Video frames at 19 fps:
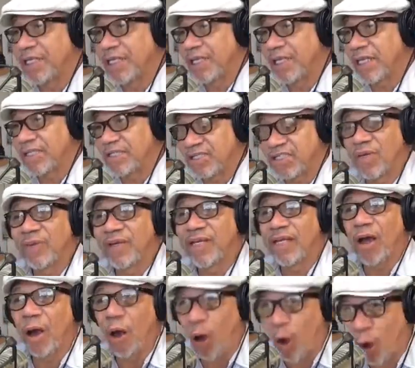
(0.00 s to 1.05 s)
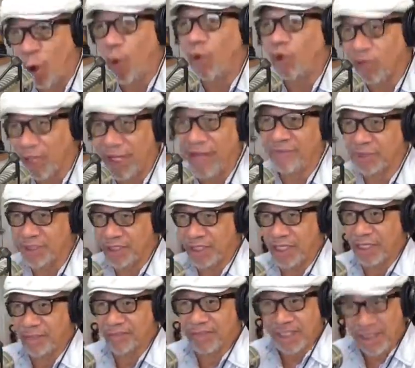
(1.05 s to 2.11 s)
is suing all of the
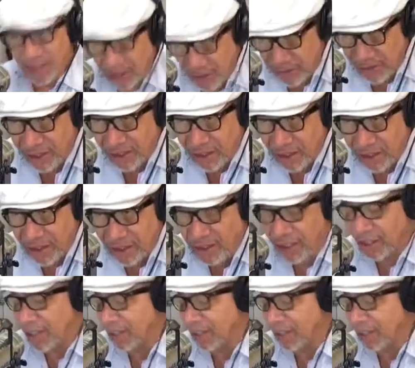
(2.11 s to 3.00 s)
teams, including the